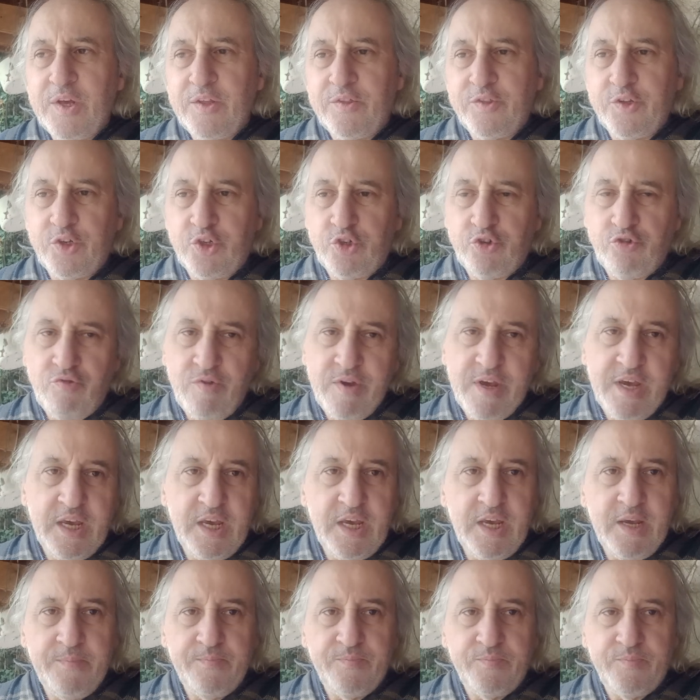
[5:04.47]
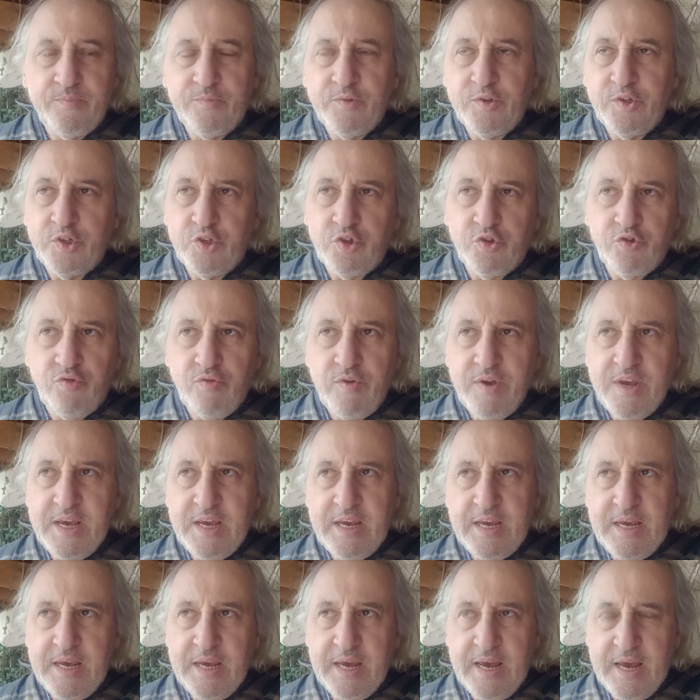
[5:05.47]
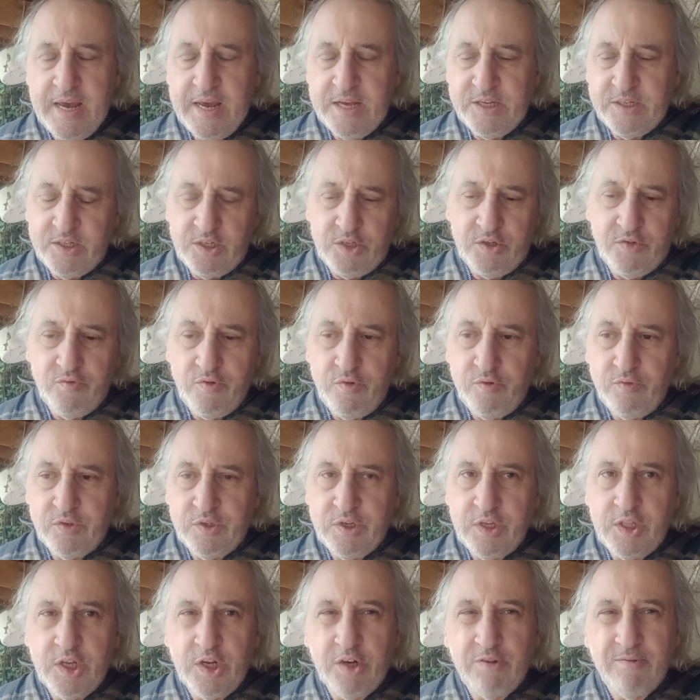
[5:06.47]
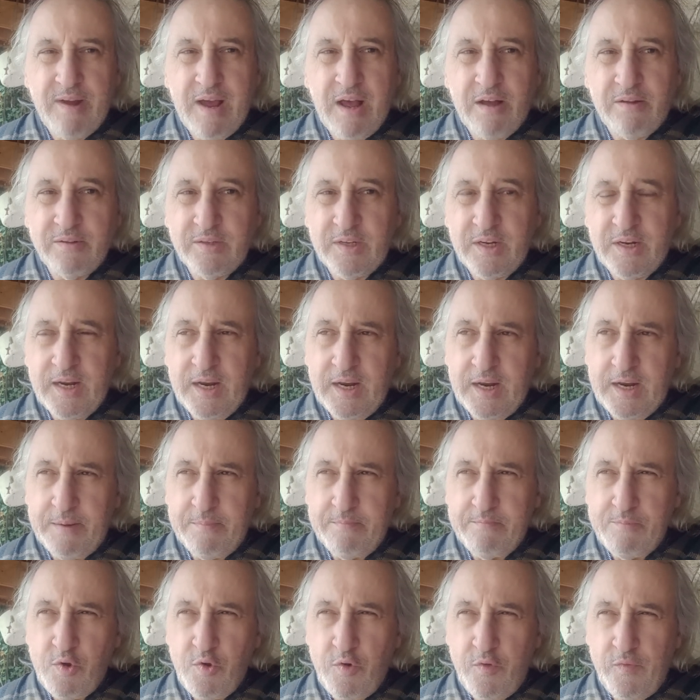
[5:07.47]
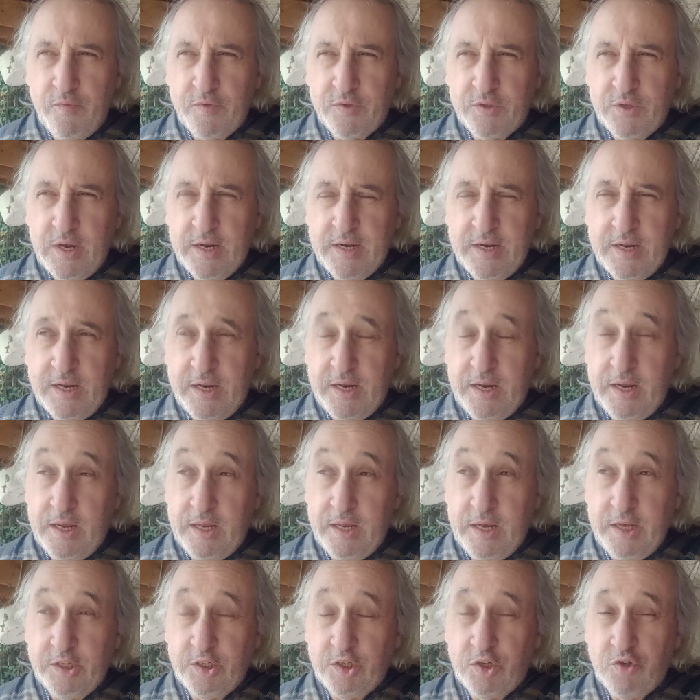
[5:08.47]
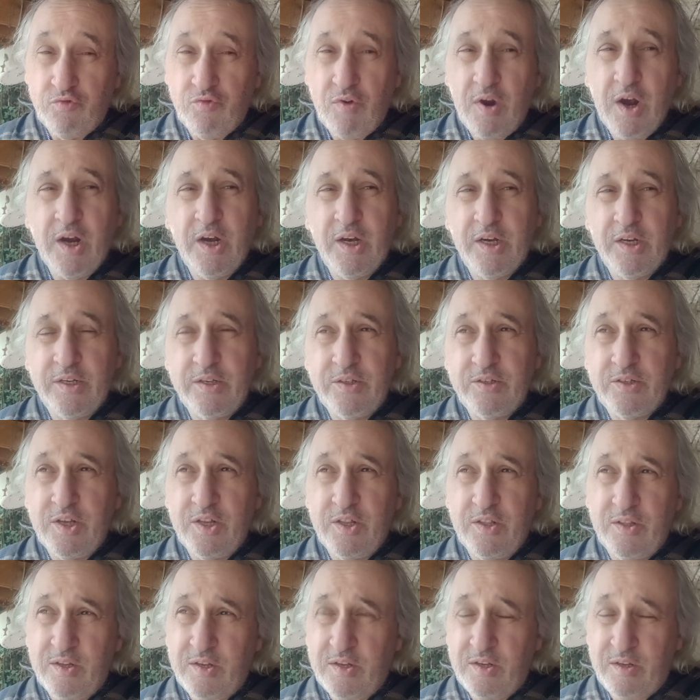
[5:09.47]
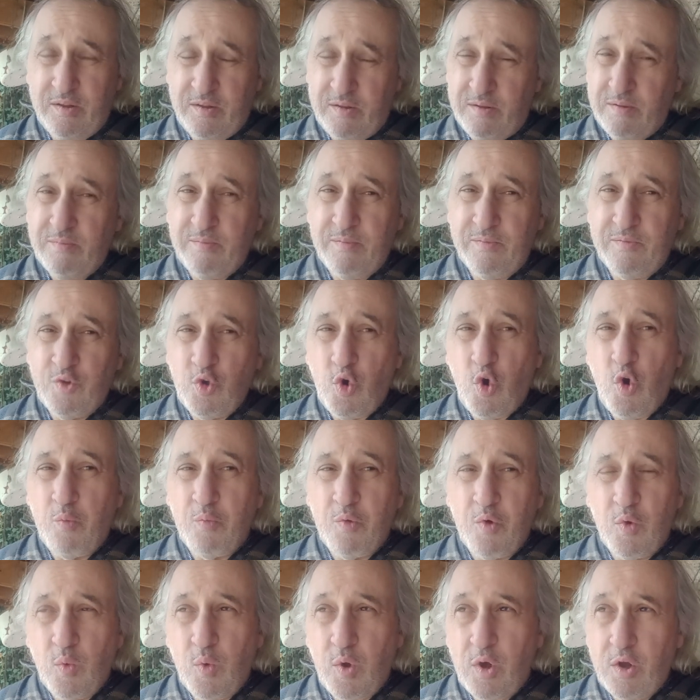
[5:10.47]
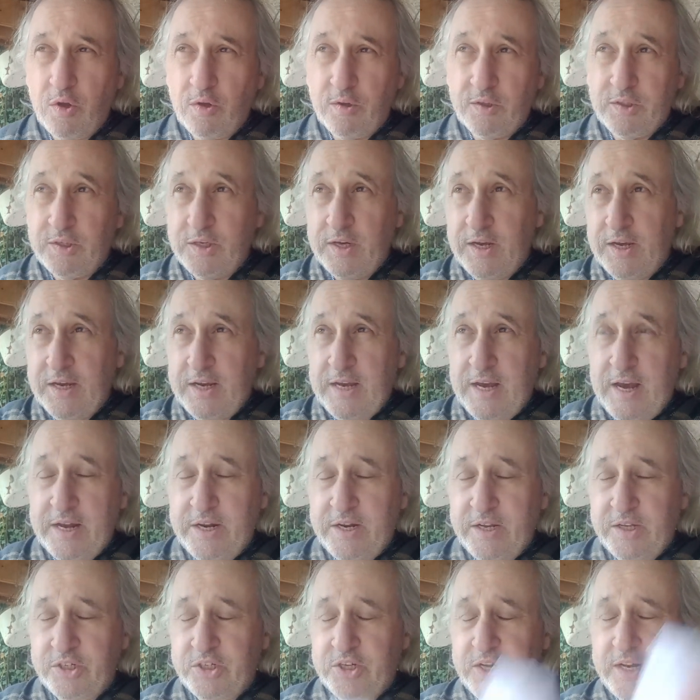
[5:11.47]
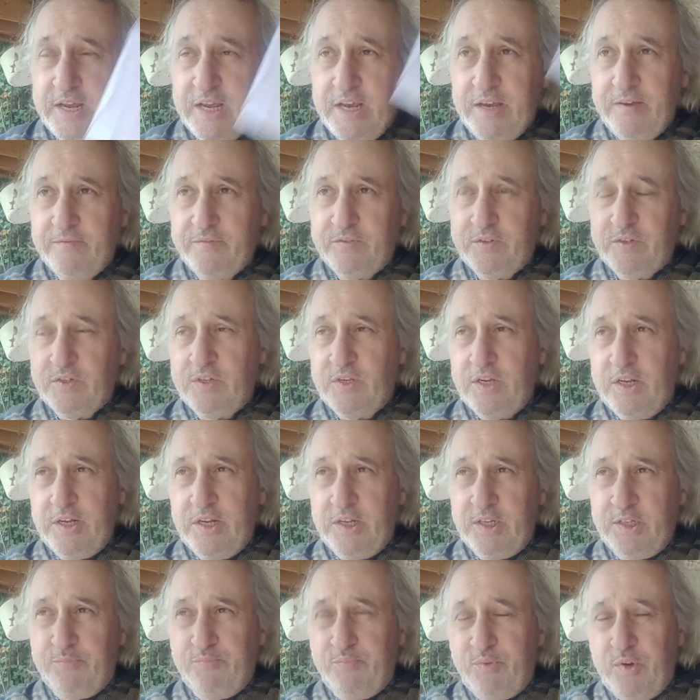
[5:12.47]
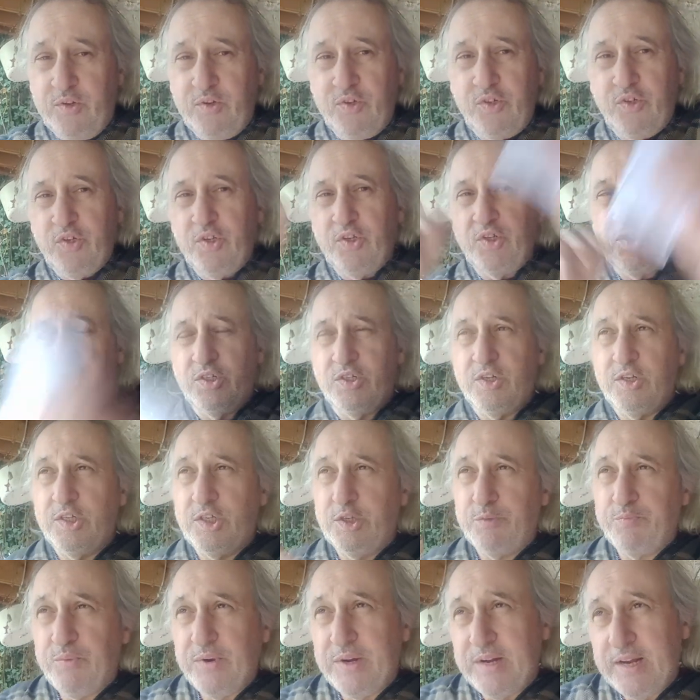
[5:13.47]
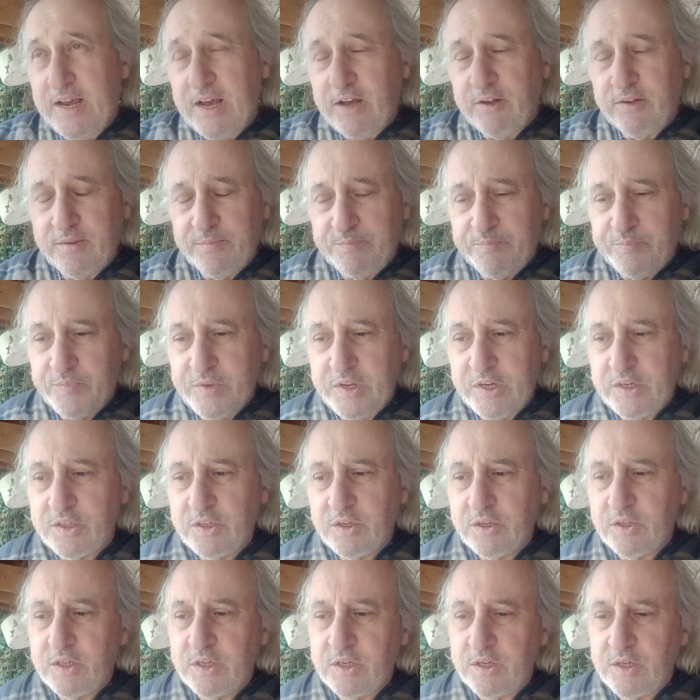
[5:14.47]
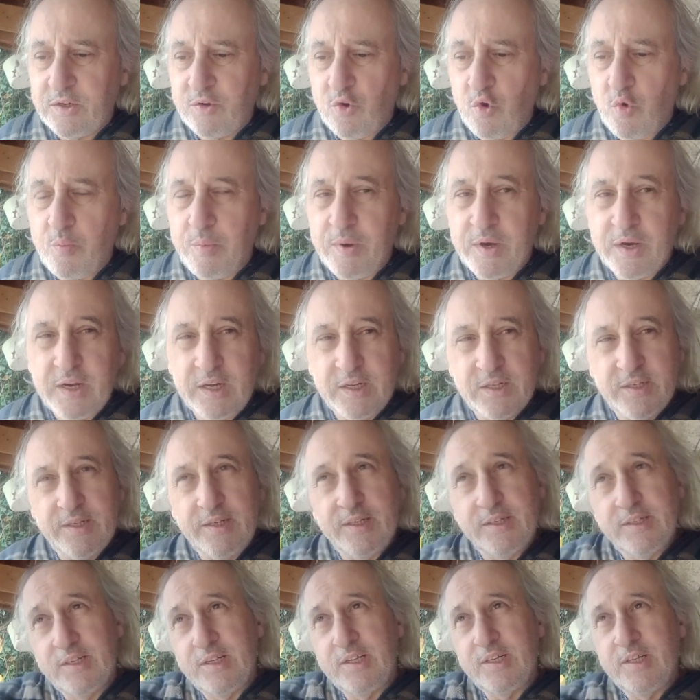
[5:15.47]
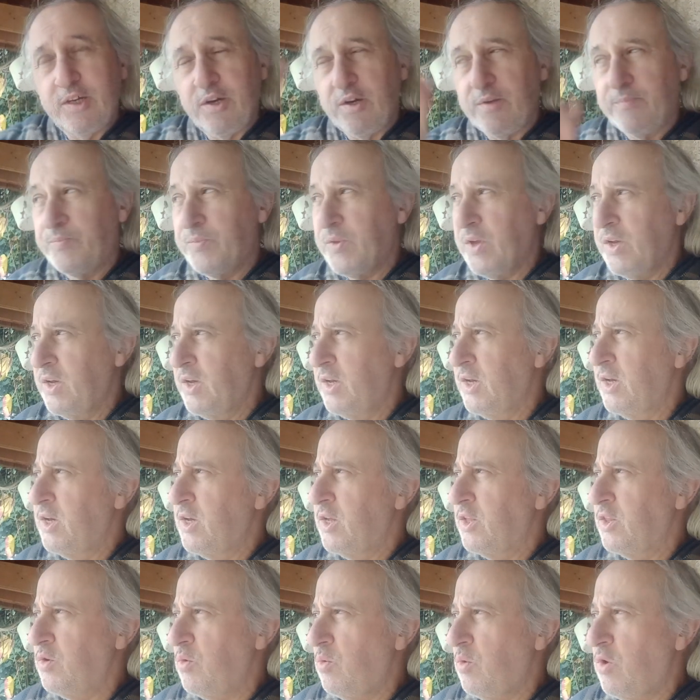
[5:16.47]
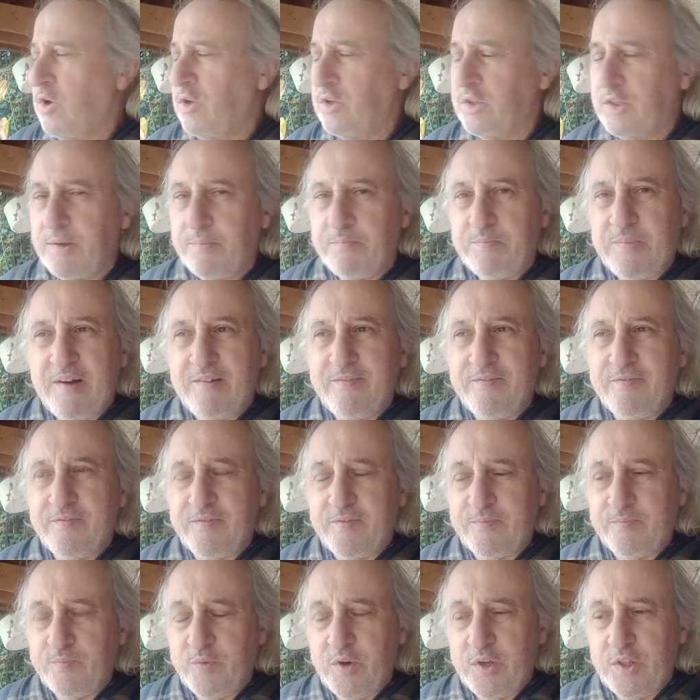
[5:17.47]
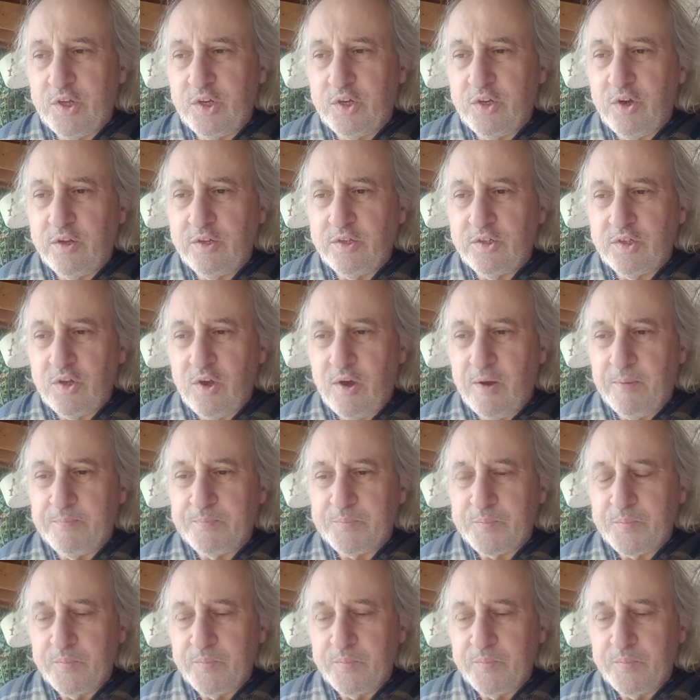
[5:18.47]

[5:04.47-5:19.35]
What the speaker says: the tree this tree has its roots in the ground and it moves, and its trunk is in the normal world, and its leaves and its branches spread out into the Ubergarten, into the world above where the gods are.